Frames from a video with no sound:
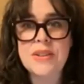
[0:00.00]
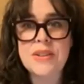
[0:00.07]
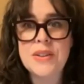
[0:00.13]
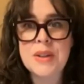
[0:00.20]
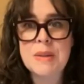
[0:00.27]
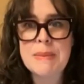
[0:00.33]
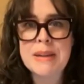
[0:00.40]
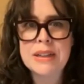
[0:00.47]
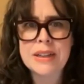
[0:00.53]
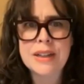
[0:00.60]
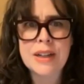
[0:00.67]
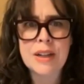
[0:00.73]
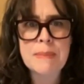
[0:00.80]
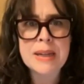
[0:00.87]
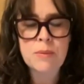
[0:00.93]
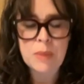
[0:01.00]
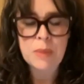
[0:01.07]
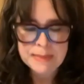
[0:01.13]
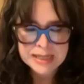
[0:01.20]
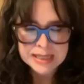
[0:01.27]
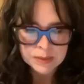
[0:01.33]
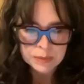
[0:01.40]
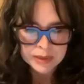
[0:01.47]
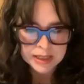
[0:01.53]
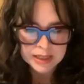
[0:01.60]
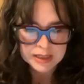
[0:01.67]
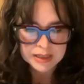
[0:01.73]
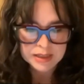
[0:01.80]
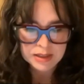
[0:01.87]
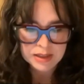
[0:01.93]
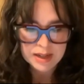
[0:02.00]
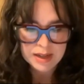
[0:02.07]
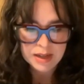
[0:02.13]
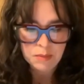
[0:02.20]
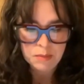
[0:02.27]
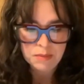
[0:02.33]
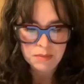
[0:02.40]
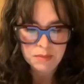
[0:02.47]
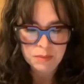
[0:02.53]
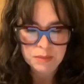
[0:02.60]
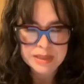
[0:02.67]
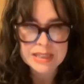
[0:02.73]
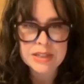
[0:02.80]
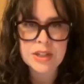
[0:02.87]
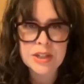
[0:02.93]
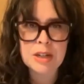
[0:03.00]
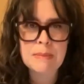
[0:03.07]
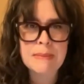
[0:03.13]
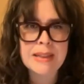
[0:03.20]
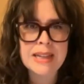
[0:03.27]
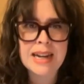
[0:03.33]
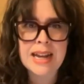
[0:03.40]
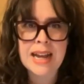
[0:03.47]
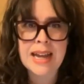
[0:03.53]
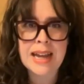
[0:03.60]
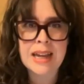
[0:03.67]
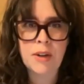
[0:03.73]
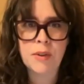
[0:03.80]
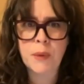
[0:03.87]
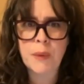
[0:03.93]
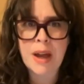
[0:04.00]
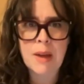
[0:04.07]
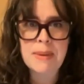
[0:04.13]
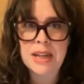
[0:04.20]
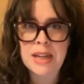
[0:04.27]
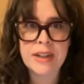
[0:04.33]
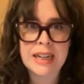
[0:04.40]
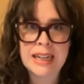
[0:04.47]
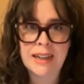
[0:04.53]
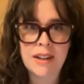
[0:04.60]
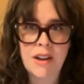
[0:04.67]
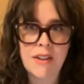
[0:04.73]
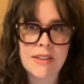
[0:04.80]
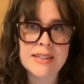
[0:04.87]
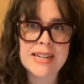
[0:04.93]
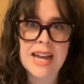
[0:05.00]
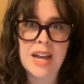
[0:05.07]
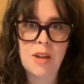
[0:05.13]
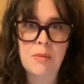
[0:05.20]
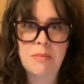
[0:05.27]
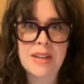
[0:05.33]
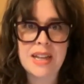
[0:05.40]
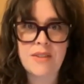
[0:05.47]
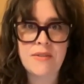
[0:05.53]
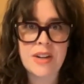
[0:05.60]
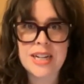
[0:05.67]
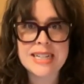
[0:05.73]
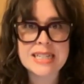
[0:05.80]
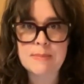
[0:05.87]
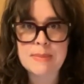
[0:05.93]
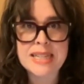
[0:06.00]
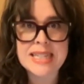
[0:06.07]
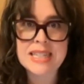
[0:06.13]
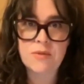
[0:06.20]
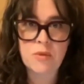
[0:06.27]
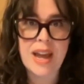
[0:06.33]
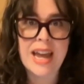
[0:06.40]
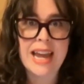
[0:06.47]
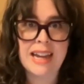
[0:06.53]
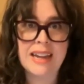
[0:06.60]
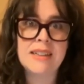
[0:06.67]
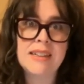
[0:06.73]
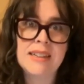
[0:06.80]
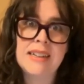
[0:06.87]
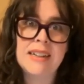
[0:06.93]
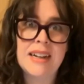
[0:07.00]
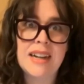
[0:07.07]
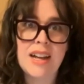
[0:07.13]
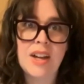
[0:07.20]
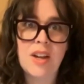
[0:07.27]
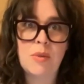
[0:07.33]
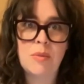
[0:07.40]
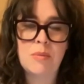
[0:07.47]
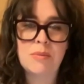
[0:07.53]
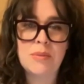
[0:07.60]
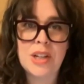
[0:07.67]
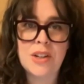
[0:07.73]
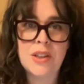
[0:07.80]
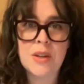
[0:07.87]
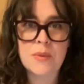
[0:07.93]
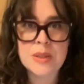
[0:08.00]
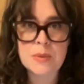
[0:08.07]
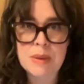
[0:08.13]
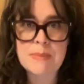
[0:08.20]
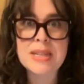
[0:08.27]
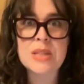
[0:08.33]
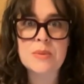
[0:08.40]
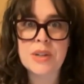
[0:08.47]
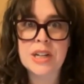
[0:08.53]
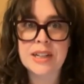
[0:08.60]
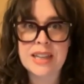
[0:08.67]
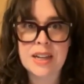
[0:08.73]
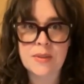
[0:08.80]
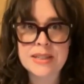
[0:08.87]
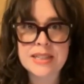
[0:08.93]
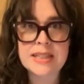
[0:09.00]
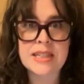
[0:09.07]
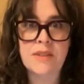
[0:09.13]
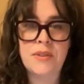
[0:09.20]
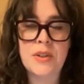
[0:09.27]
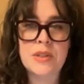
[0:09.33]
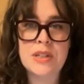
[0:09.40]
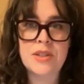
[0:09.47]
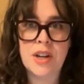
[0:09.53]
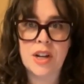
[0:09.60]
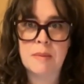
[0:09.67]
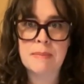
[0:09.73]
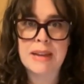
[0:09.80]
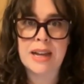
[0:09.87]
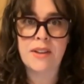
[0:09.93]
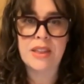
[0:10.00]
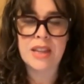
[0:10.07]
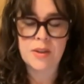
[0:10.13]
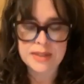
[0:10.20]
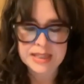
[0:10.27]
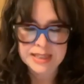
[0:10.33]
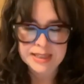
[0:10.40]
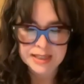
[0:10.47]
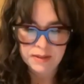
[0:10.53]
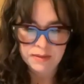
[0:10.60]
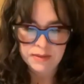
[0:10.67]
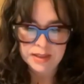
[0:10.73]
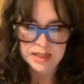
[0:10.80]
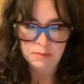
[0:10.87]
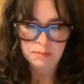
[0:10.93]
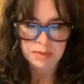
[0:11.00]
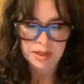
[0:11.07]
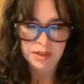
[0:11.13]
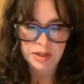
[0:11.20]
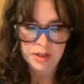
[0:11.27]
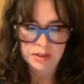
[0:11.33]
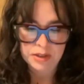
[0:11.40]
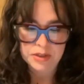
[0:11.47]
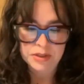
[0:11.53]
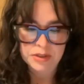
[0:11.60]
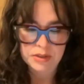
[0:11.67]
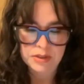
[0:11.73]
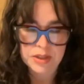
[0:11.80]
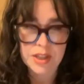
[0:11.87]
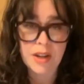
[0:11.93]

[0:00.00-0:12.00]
know about y'all, but women's work was a term that I grew up hearing all the time in a very dismissive way. There was women's work, that was the stuff you didn't talk about, that was the stuff that belonged to the